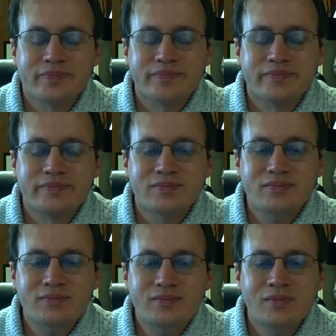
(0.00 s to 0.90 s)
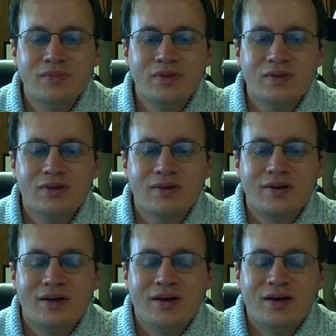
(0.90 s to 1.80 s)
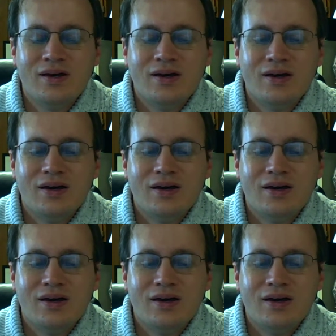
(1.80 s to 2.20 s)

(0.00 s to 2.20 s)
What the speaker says: [no speech]